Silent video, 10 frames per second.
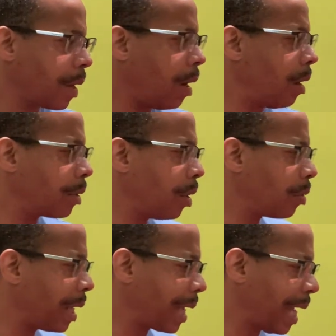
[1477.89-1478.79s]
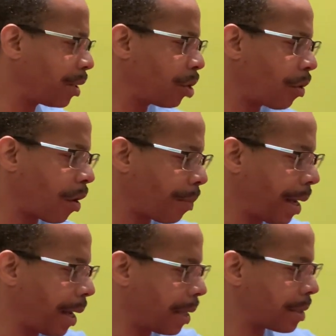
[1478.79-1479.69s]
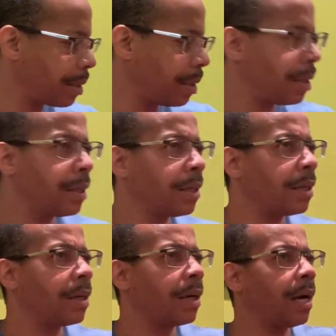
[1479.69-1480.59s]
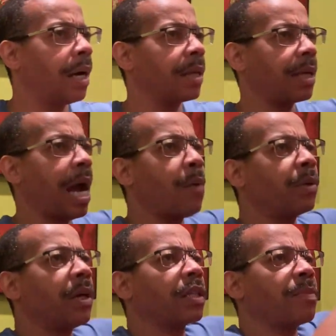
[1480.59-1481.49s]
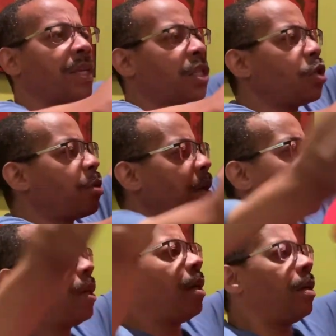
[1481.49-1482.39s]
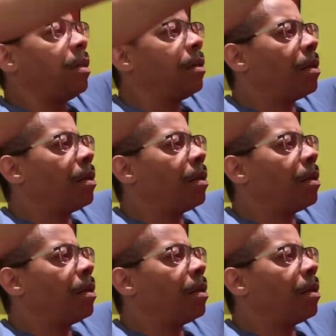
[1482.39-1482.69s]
Oh no, they can't do no wrong in my eyes. I would love to meet Snoop Doggy Dogg